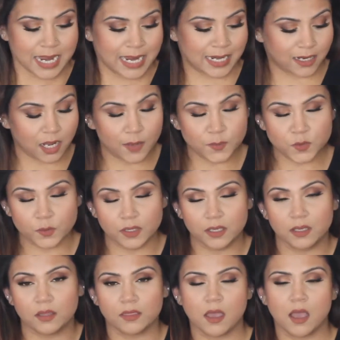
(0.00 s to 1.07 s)
It comes
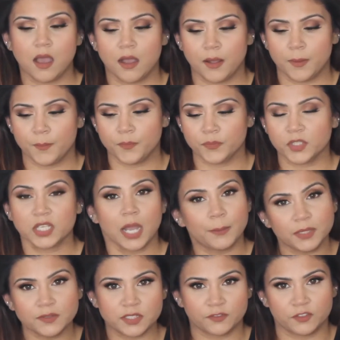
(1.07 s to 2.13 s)
with a
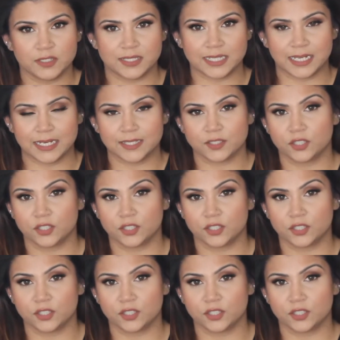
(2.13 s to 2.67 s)
couple of different settings.